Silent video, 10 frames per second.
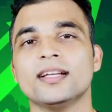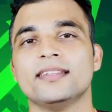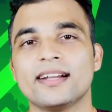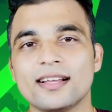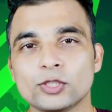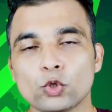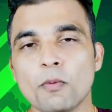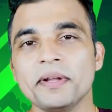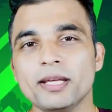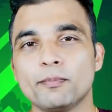There are
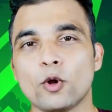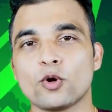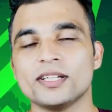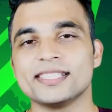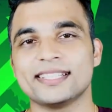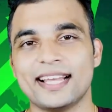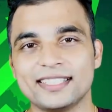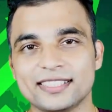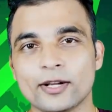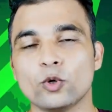so many brokers like
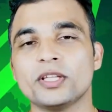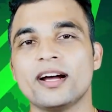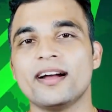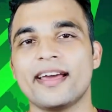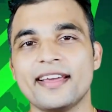Zerodha,